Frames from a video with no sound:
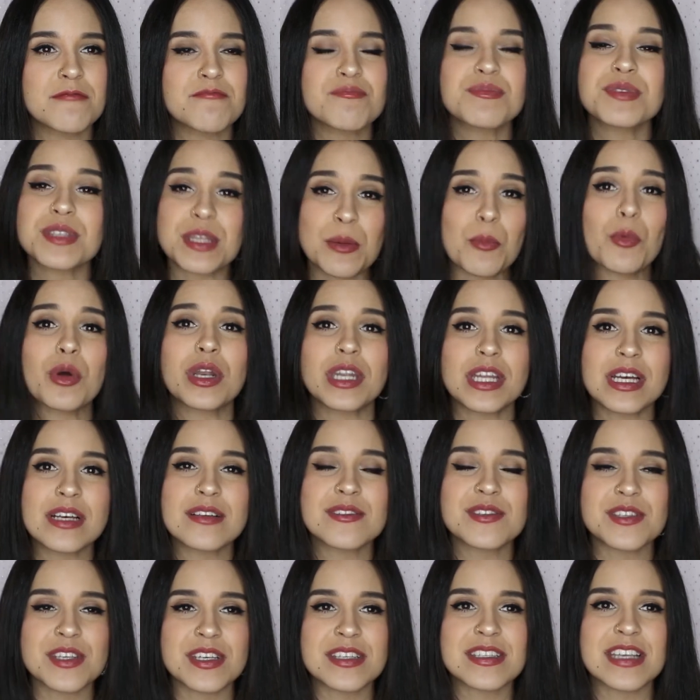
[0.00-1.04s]
someone
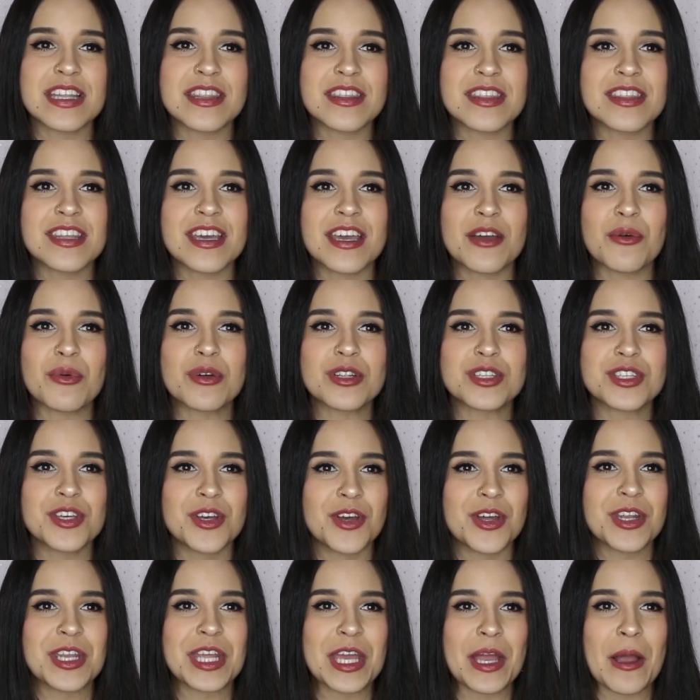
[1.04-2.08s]
else's, and they were
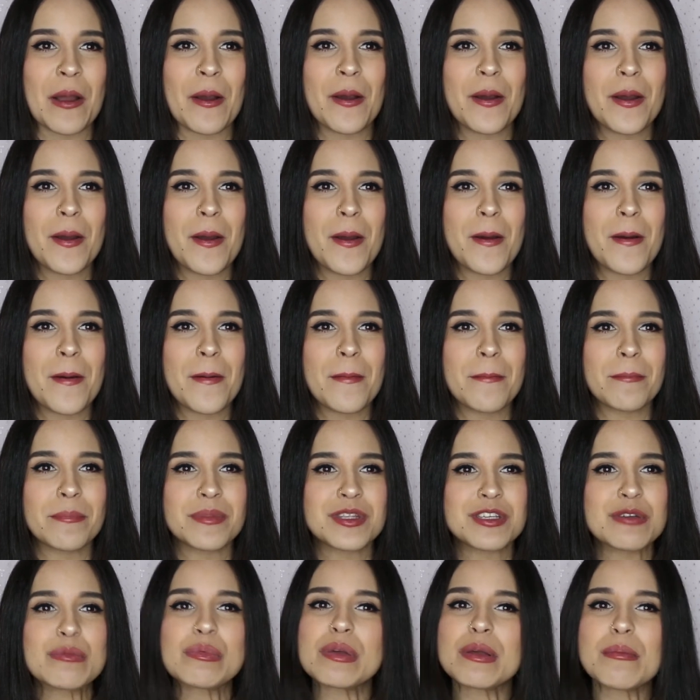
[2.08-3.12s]
turning
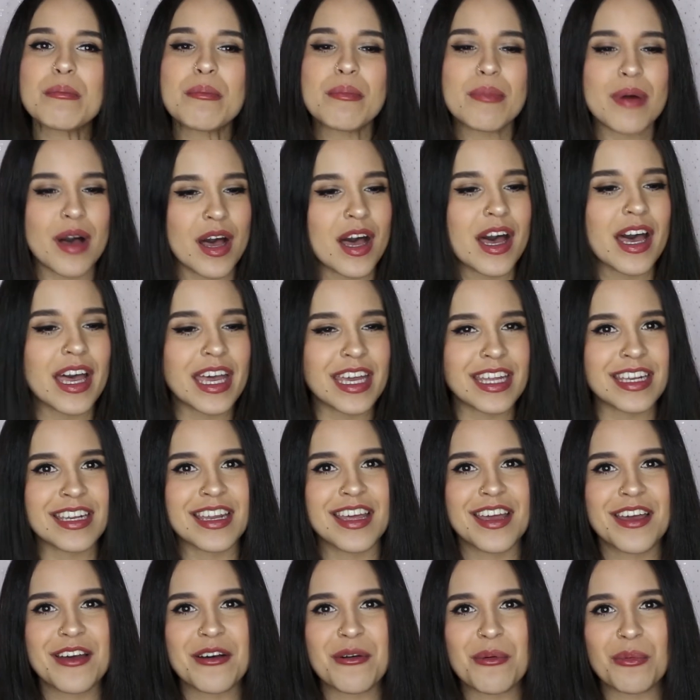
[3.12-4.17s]
to be mine
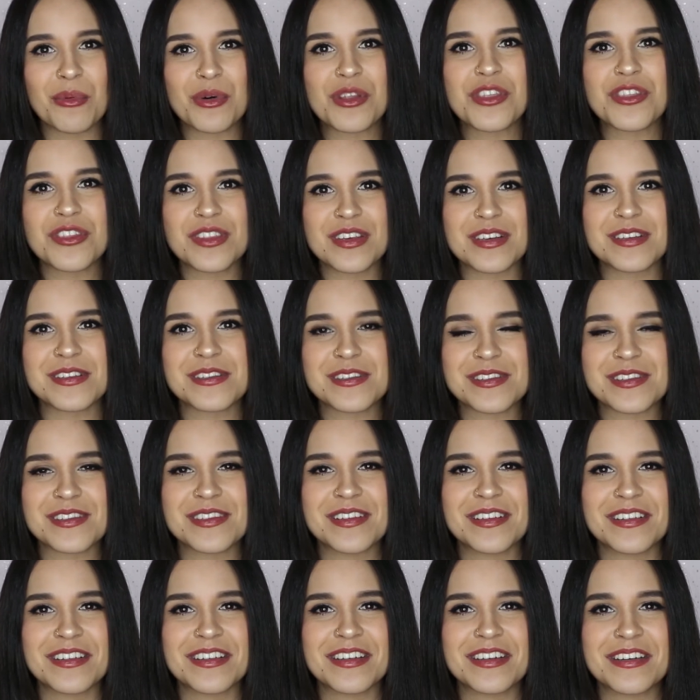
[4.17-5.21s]
with this
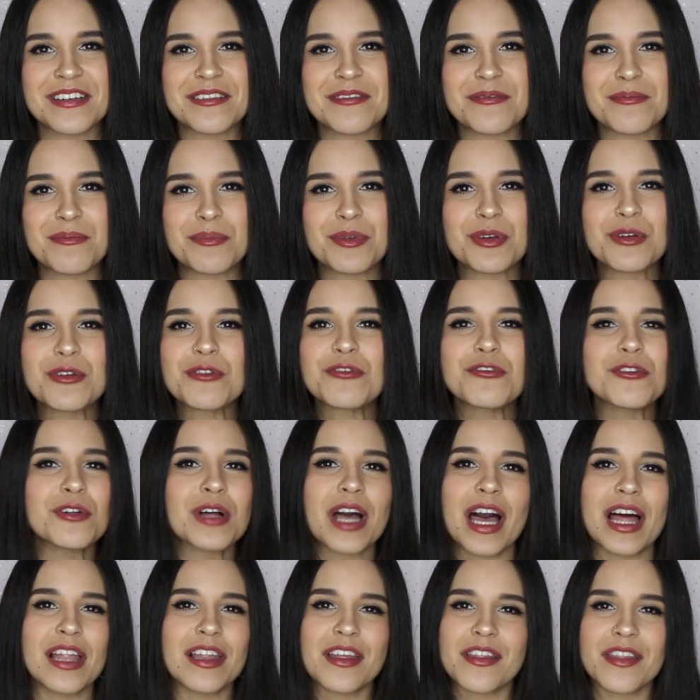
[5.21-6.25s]
beautiful
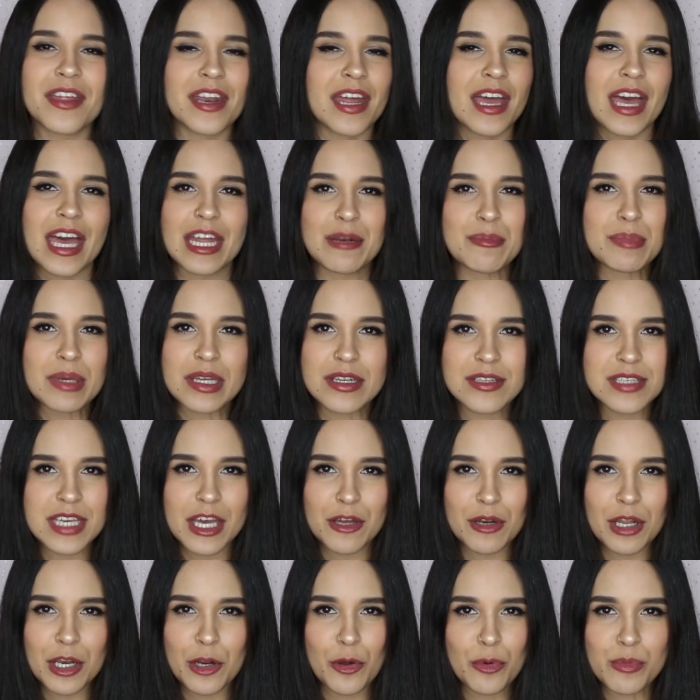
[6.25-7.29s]
color that I had picked
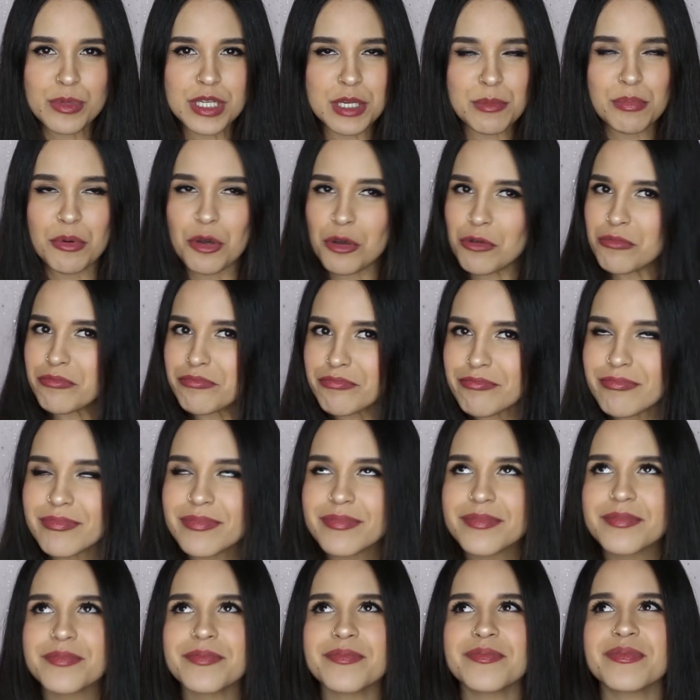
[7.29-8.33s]
out at Home Depot.
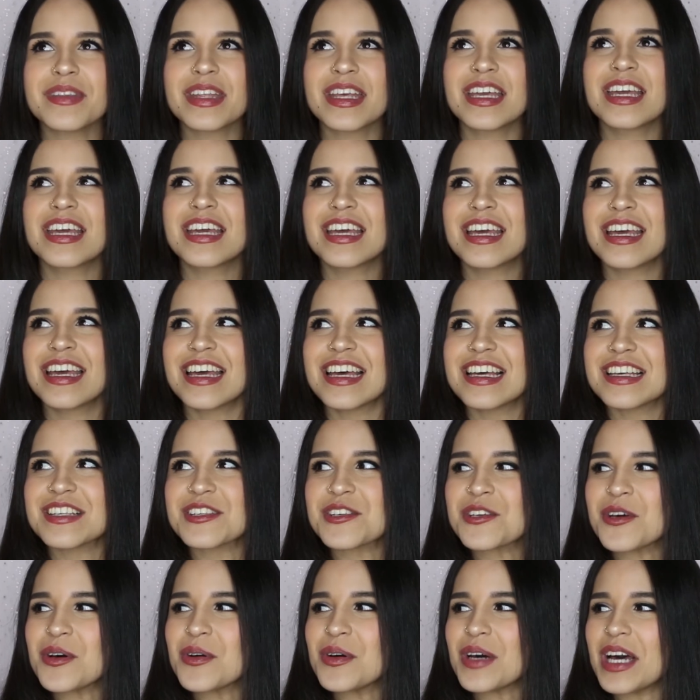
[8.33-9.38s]

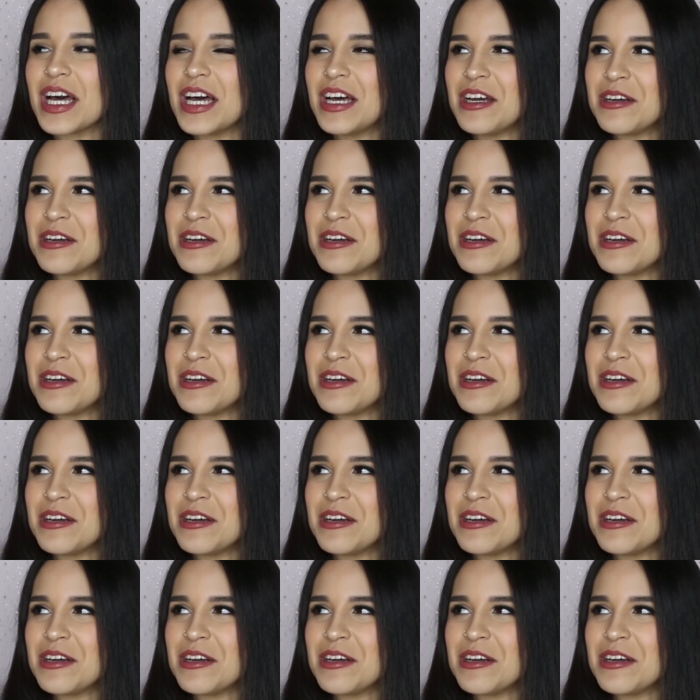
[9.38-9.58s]
So